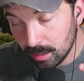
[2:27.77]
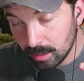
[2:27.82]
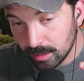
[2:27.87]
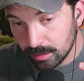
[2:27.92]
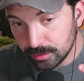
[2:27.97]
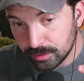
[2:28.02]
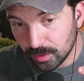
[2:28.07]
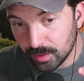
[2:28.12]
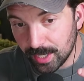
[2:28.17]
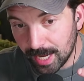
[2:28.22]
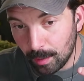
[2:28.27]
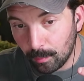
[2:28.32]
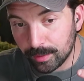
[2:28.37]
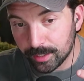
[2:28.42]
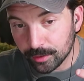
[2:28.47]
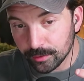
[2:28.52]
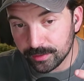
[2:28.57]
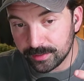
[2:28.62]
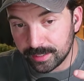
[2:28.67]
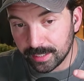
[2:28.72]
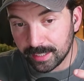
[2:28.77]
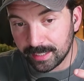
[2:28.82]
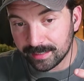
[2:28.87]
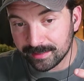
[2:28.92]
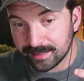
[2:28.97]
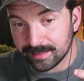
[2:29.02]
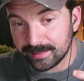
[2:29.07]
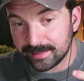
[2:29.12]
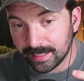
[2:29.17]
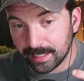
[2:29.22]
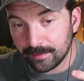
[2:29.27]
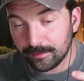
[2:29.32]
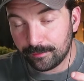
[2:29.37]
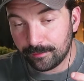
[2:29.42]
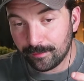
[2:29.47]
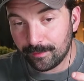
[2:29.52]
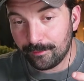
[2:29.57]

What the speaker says: So now what you're seeing is, instead of